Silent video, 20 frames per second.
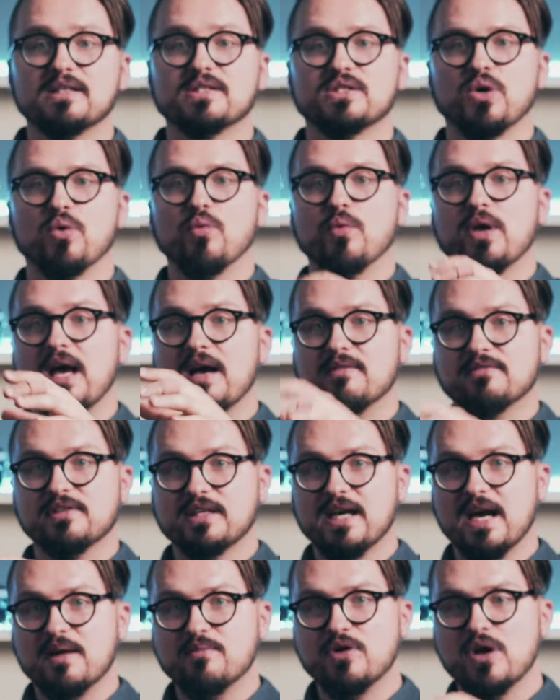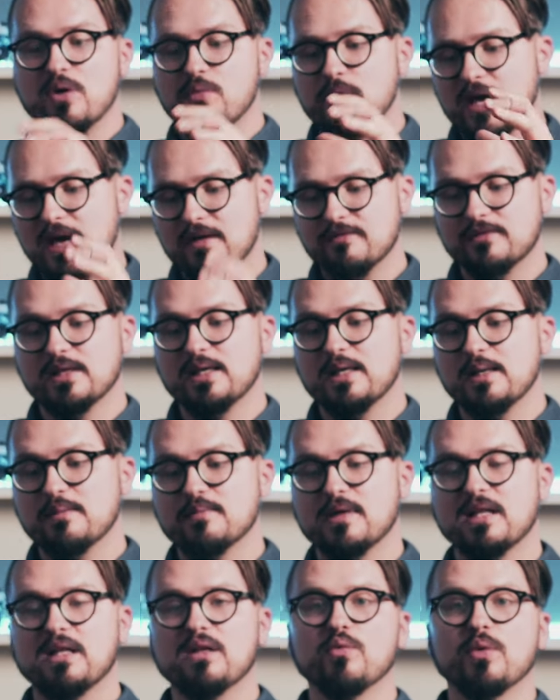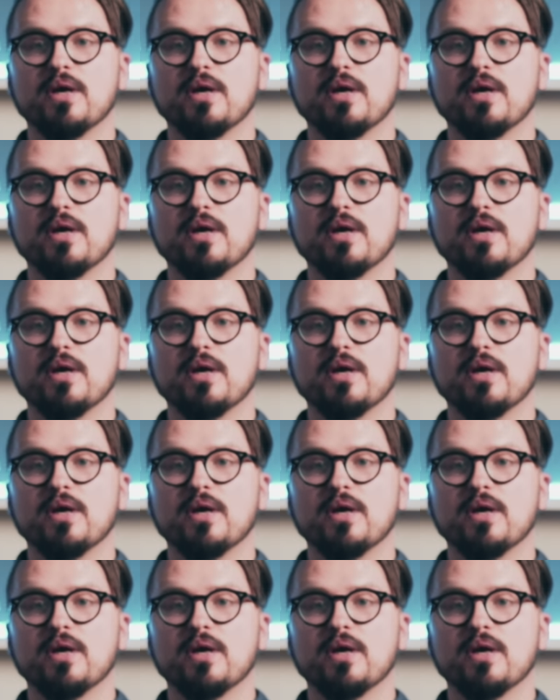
So we have the camera, we have the gimbal,